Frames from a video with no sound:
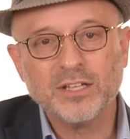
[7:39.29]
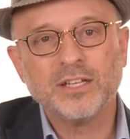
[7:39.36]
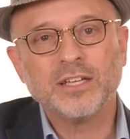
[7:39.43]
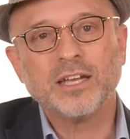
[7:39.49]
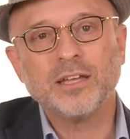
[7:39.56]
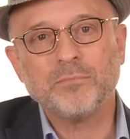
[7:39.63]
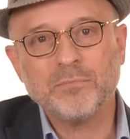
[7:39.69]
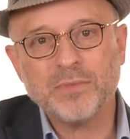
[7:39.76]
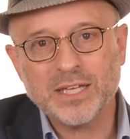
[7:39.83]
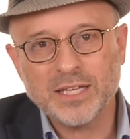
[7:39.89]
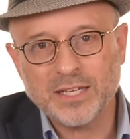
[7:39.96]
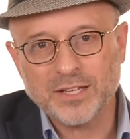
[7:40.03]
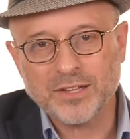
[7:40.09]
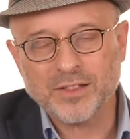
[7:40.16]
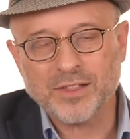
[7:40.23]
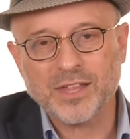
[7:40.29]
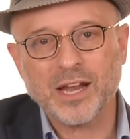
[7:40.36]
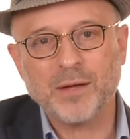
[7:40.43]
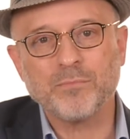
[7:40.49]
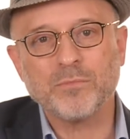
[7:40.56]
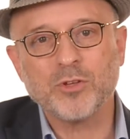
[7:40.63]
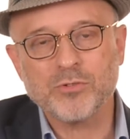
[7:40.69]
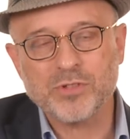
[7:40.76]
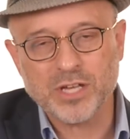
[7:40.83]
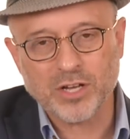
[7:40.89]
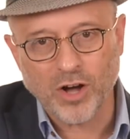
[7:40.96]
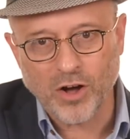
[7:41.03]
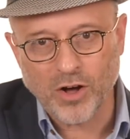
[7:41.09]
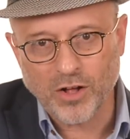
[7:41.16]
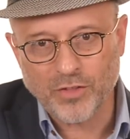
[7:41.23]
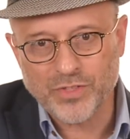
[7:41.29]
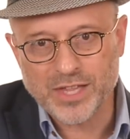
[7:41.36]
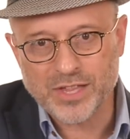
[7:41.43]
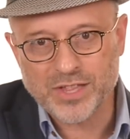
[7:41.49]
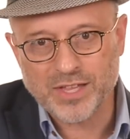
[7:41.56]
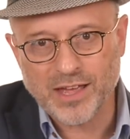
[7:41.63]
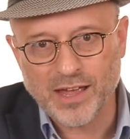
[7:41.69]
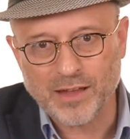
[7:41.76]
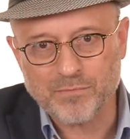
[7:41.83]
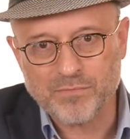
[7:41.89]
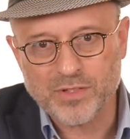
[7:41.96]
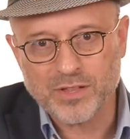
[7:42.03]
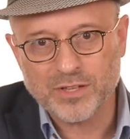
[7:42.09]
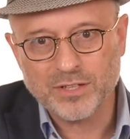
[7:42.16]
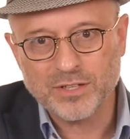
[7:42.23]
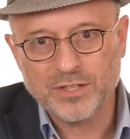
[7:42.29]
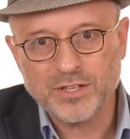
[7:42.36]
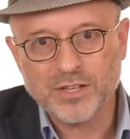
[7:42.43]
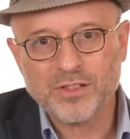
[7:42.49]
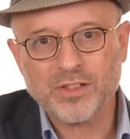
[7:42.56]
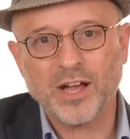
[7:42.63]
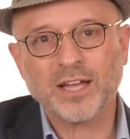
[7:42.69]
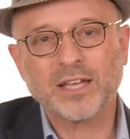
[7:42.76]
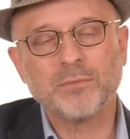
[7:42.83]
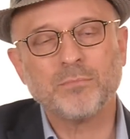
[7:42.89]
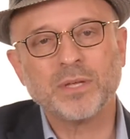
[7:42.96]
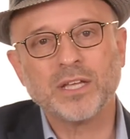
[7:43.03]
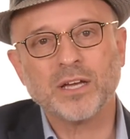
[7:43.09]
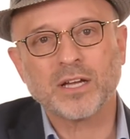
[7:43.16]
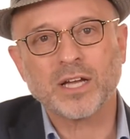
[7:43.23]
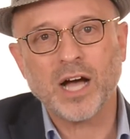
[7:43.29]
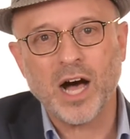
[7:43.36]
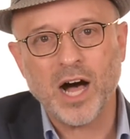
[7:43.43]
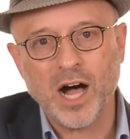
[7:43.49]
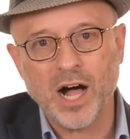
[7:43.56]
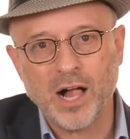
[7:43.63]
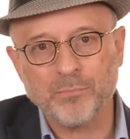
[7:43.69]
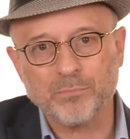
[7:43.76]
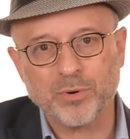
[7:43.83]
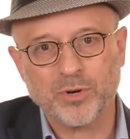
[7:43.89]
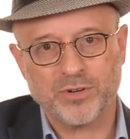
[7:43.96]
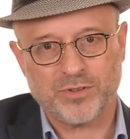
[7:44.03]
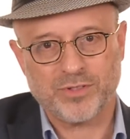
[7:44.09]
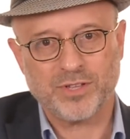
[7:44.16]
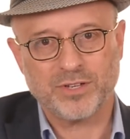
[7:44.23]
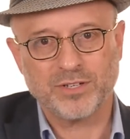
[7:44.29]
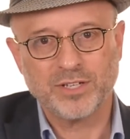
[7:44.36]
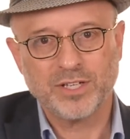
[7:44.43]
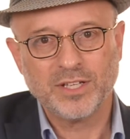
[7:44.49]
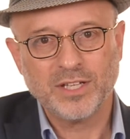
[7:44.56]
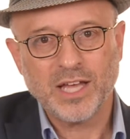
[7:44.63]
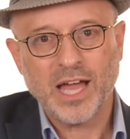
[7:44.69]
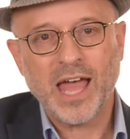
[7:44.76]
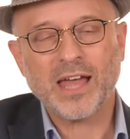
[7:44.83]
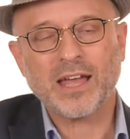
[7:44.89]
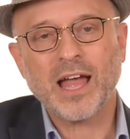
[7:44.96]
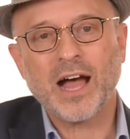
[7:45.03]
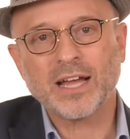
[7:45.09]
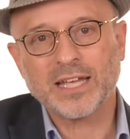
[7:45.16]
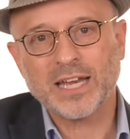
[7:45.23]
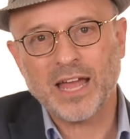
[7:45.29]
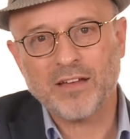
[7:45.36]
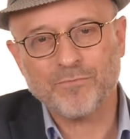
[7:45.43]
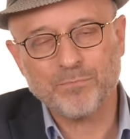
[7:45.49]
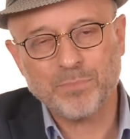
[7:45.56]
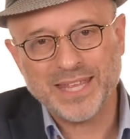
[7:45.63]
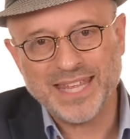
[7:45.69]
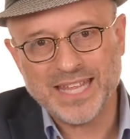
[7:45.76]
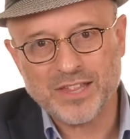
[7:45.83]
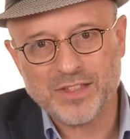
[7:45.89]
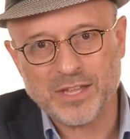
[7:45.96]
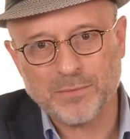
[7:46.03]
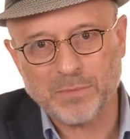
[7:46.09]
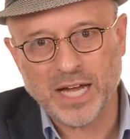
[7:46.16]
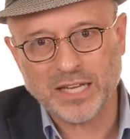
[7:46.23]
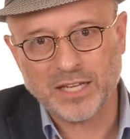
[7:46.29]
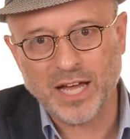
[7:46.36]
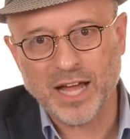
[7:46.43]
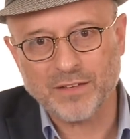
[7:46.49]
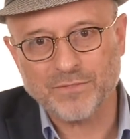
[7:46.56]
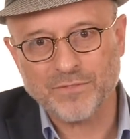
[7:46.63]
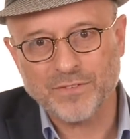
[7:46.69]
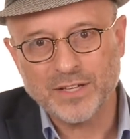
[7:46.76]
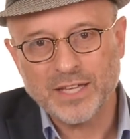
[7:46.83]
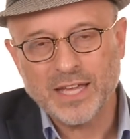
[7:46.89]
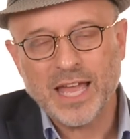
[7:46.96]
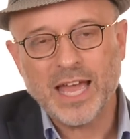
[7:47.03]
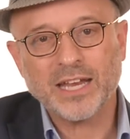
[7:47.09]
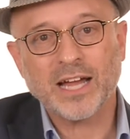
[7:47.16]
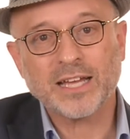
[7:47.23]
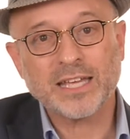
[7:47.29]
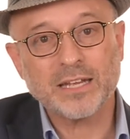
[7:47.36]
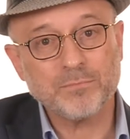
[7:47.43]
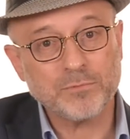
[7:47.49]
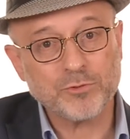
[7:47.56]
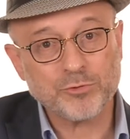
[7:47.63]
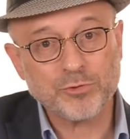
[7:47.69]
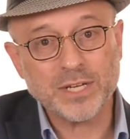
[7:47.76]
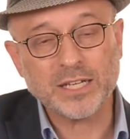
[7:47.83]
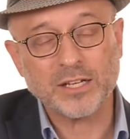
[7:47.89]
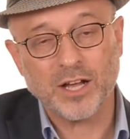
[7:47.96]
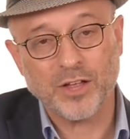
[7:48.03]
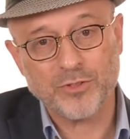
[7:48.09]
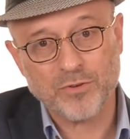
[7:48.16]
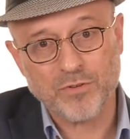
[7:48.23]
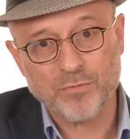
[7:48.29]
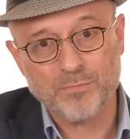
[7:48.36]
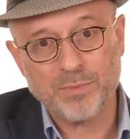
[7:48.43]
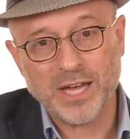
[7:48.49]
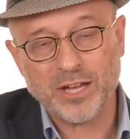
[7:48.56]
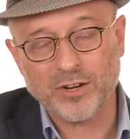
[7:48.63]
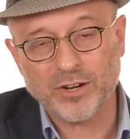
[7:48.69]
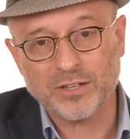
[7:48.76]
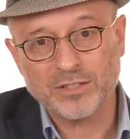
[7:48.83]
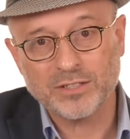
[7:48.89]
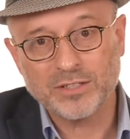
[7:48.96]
It means that I'm using all these steps so I can be a calm person. I can have peace in my life, and I can treat others better.